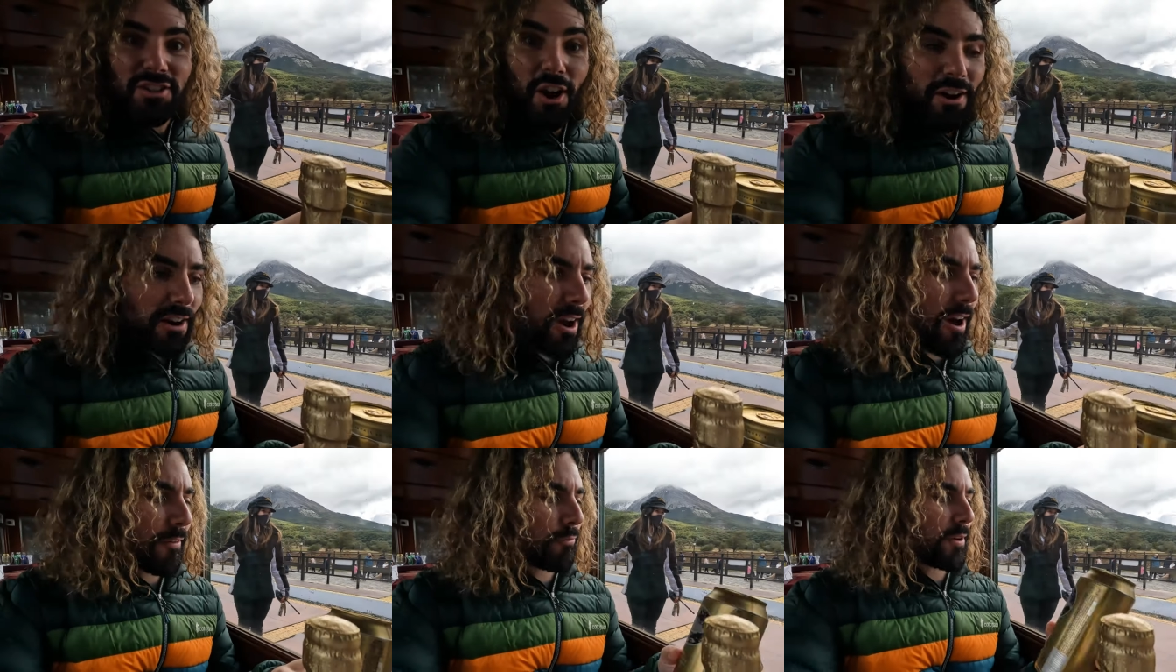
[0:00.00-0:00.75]
start it
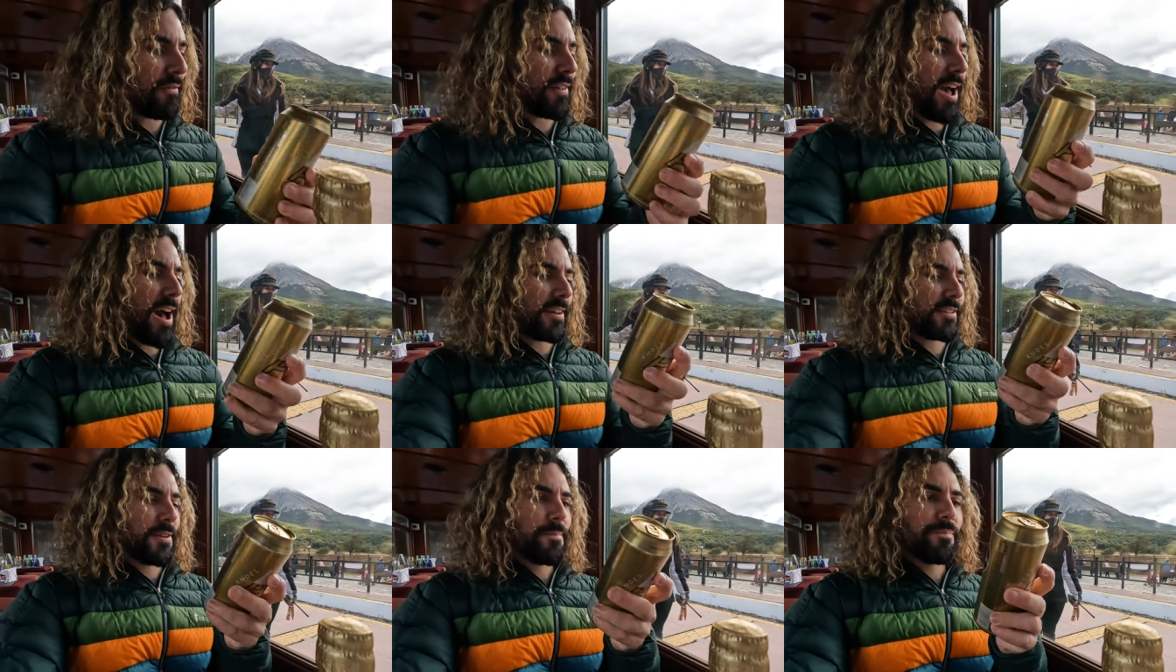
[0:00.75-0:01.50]
off, we've
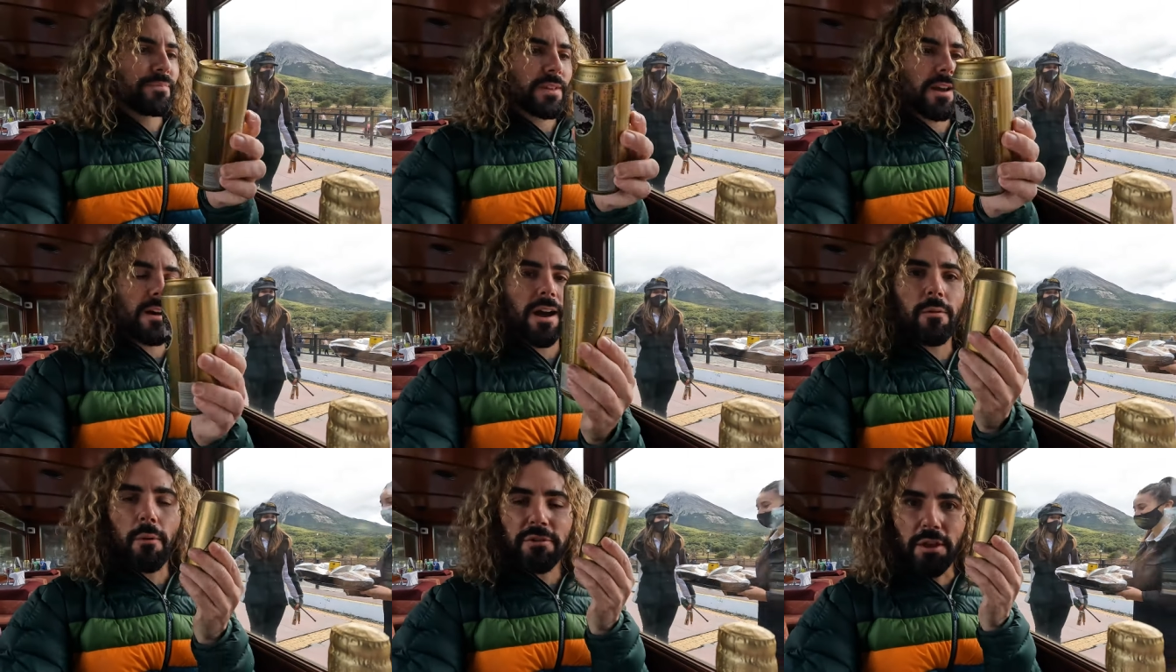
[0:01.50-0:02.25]
got,
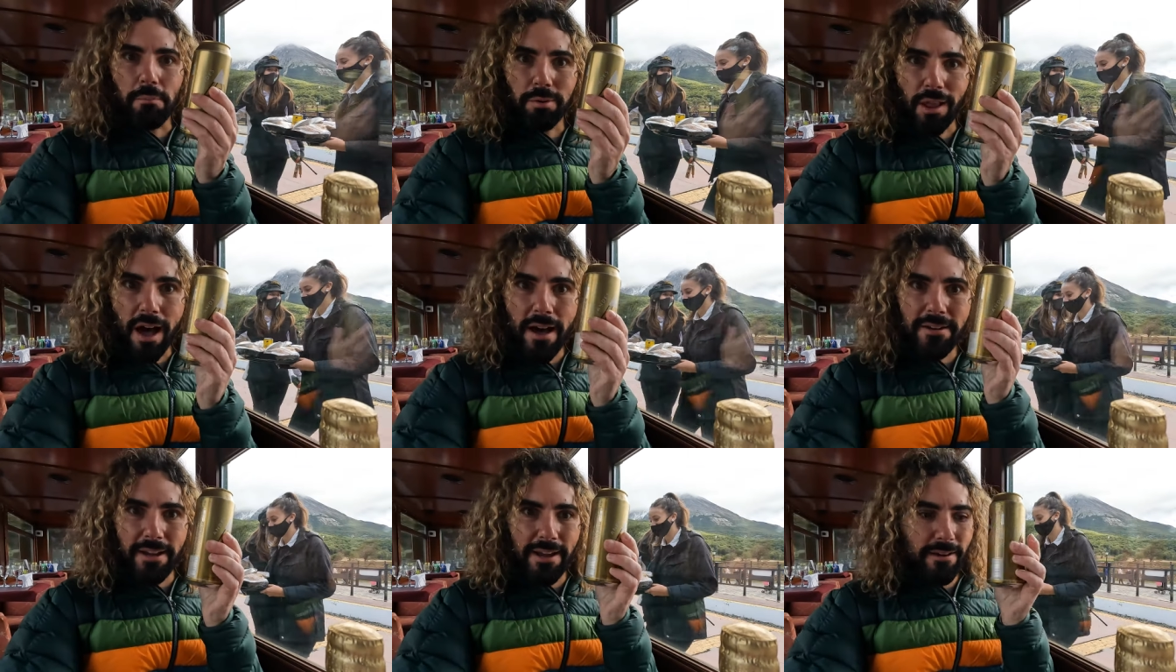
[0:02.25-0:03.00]
uh, I went with a
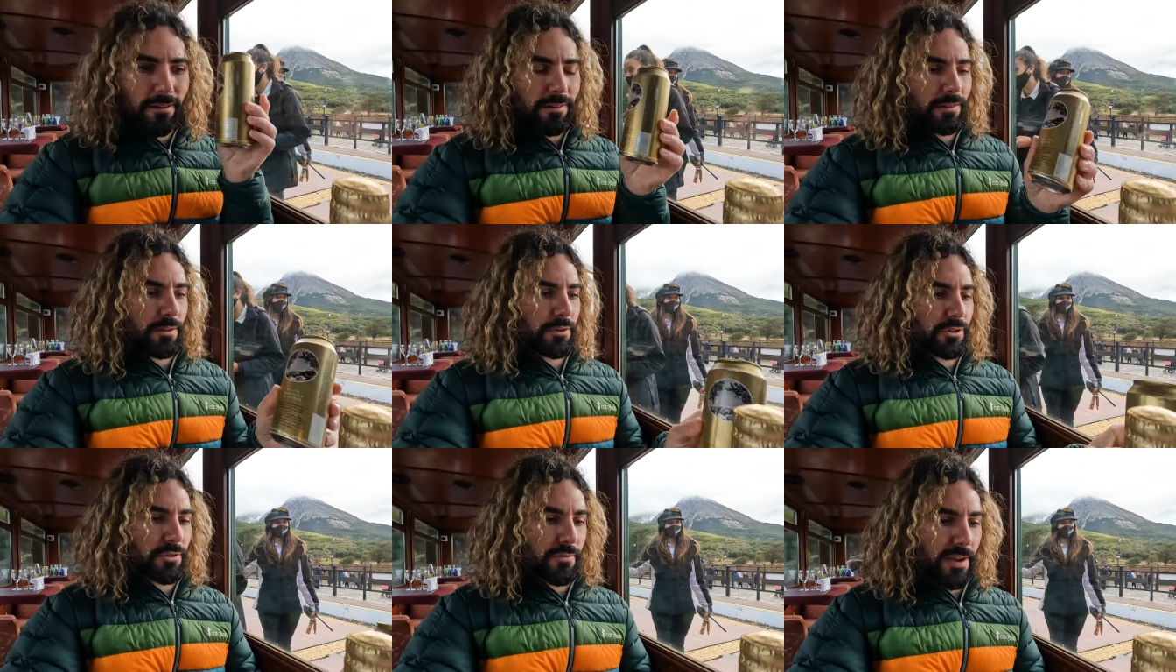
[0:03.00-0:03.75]
blonde ale, a
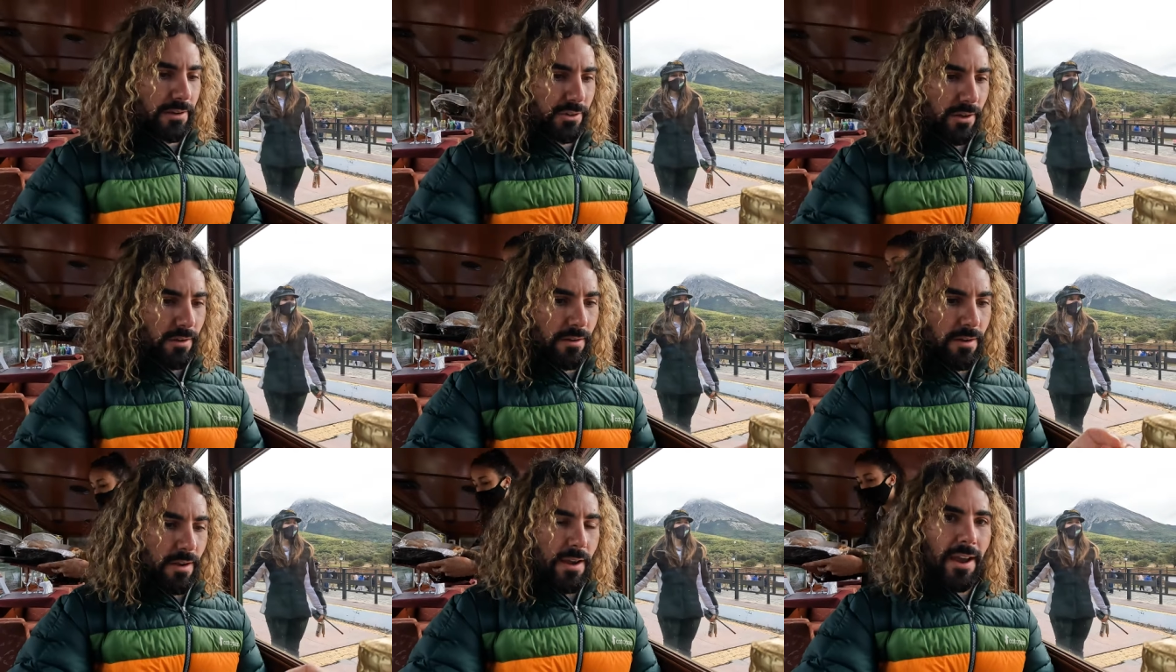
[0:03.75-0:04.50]
little
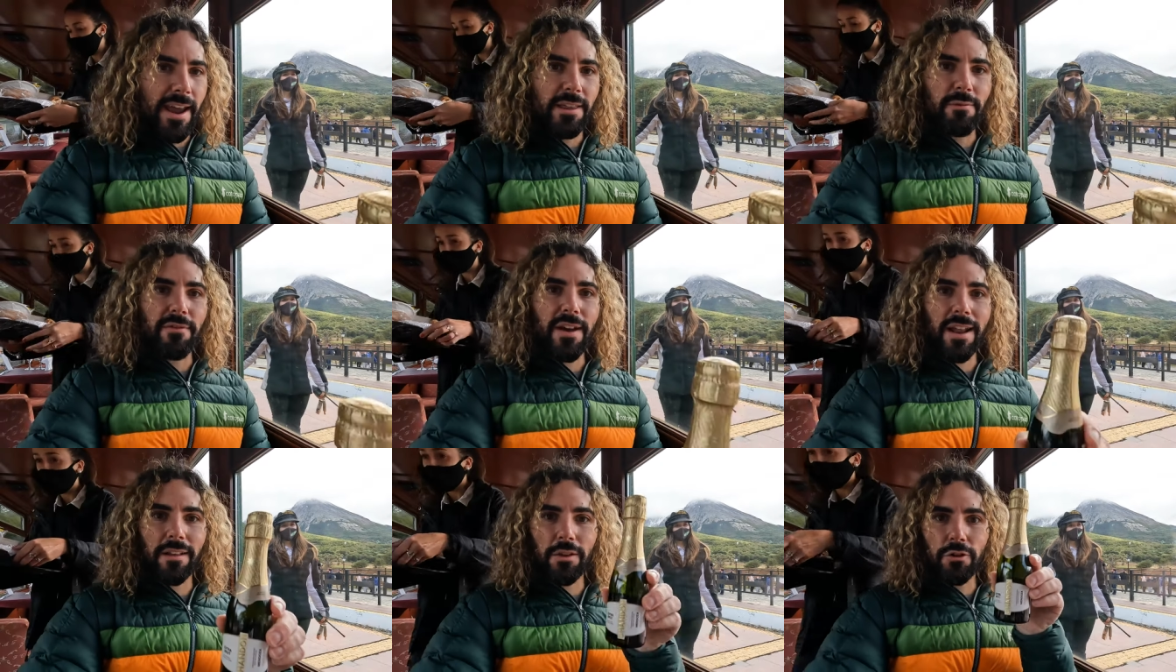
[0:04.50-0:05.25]
cerveza. And we've
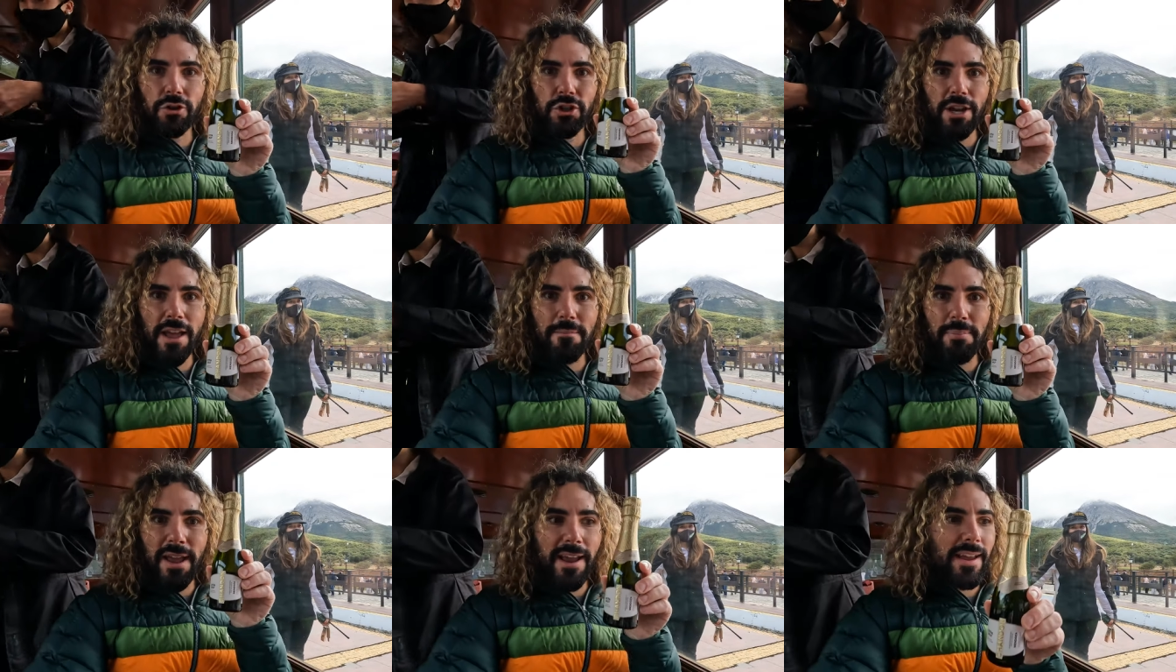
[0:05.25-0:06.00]
got a little
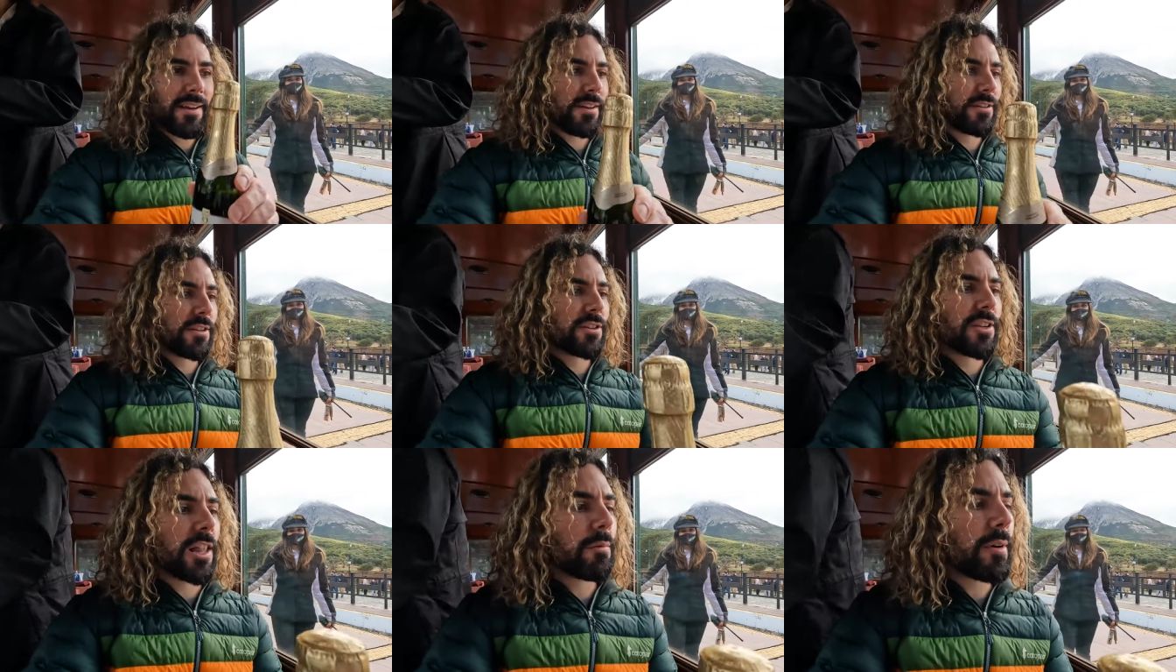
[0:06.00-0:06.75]
champagne to
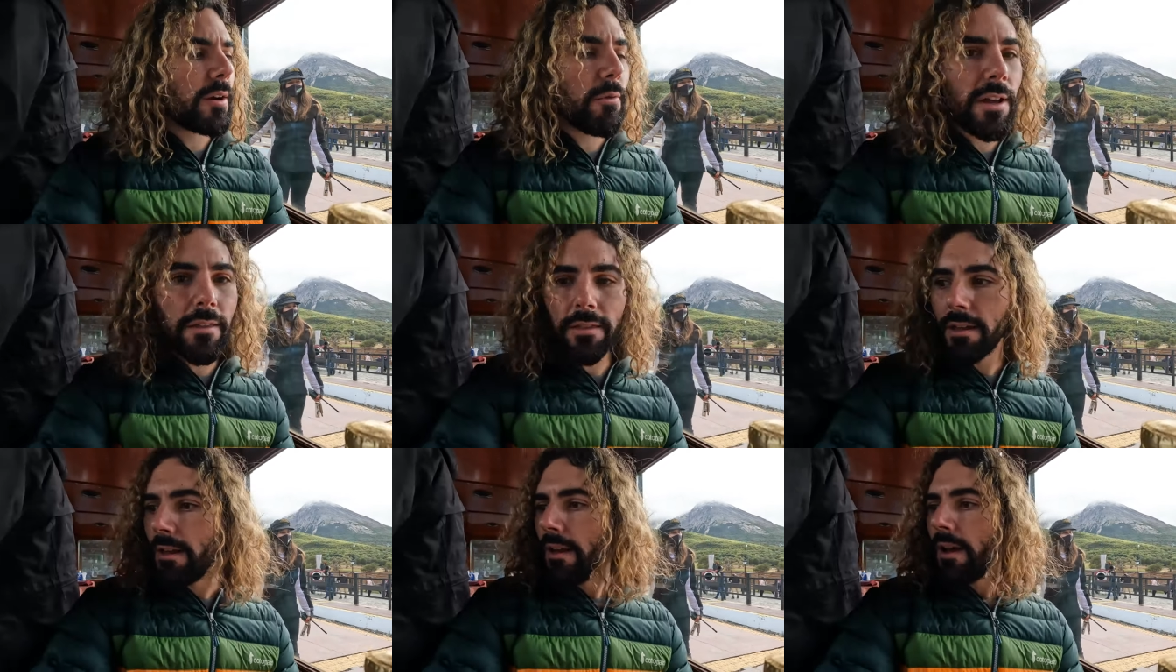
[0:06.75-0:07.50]
celebrate
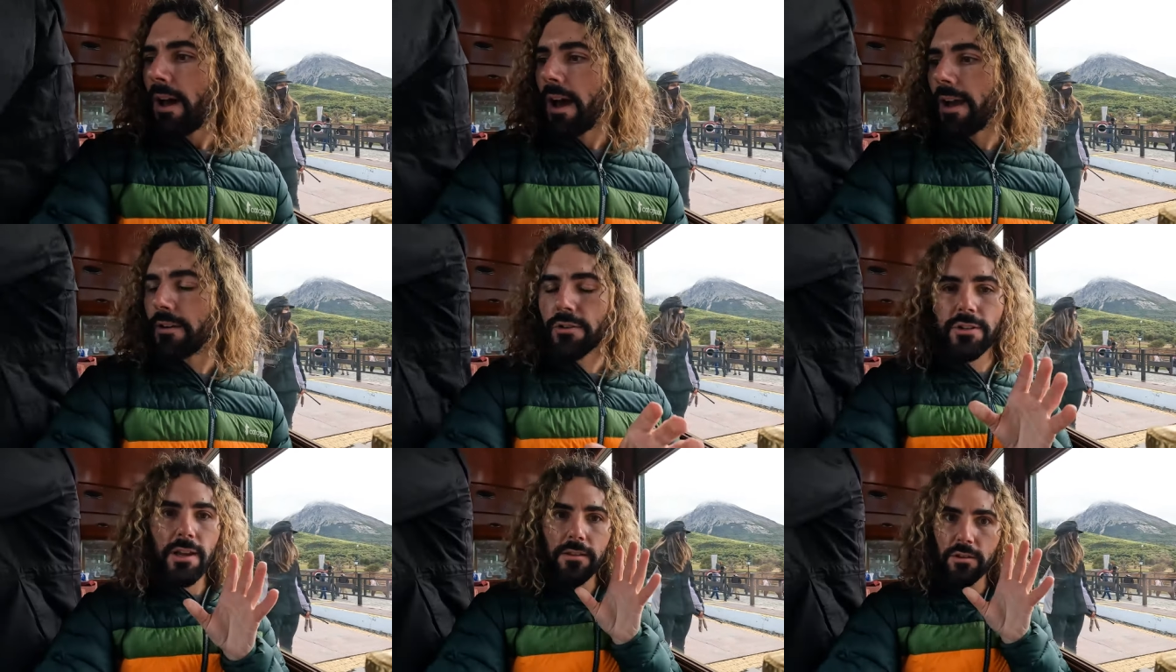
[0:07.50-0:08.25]
with. I
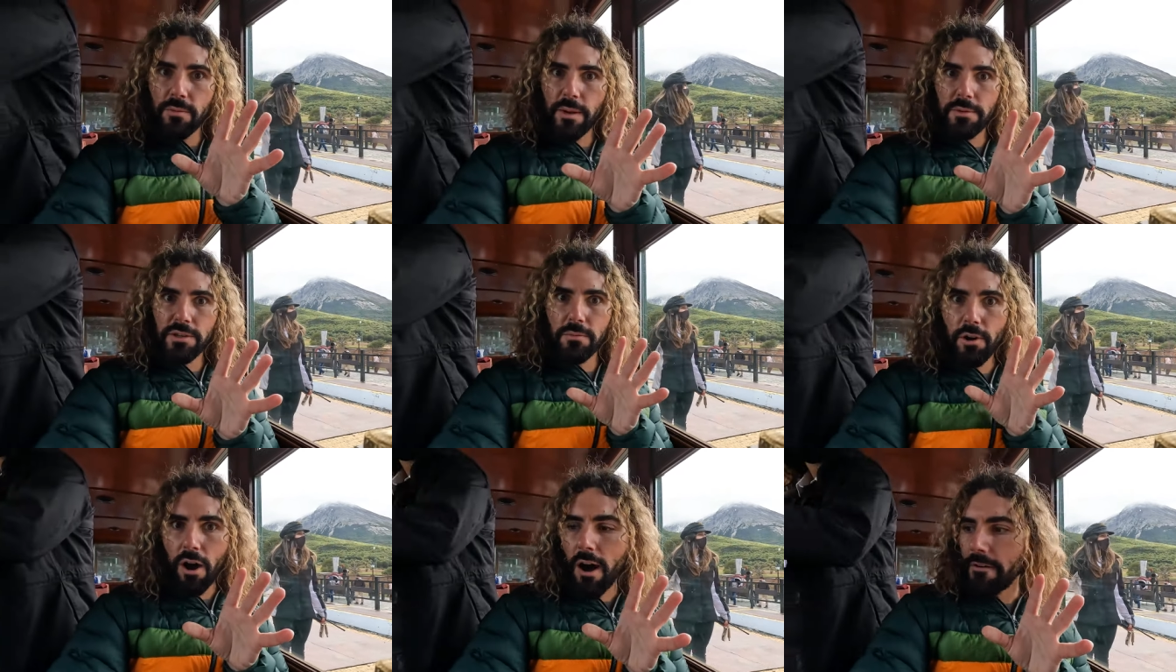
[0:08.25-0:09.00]
understand that there may be
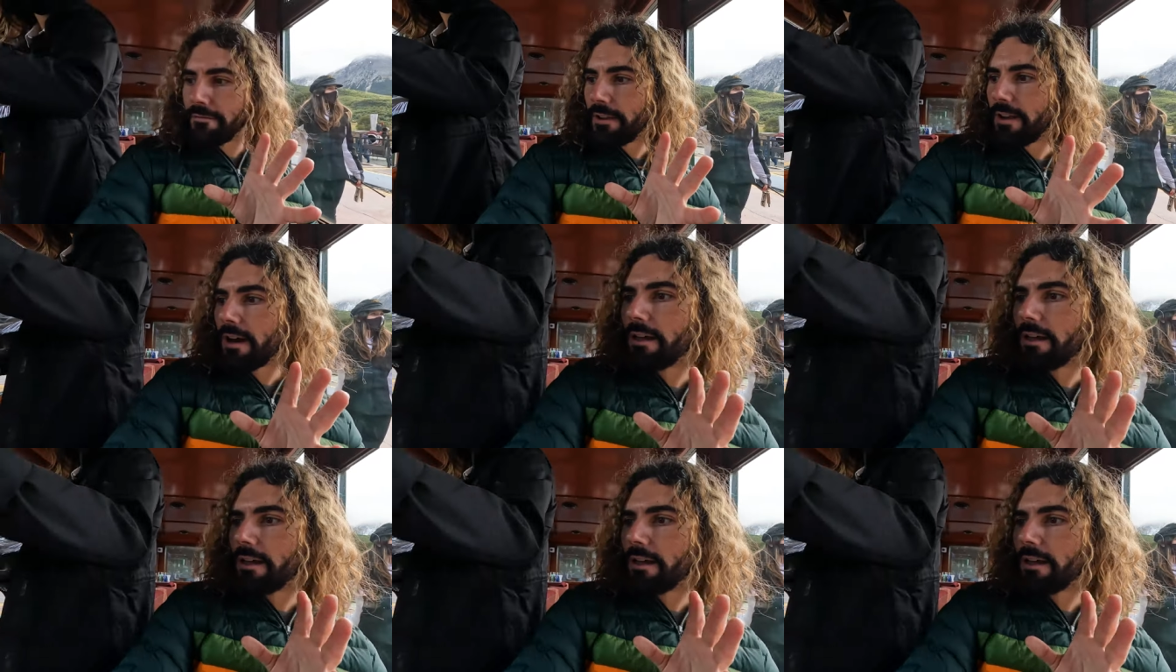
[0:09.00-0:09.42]
some coffee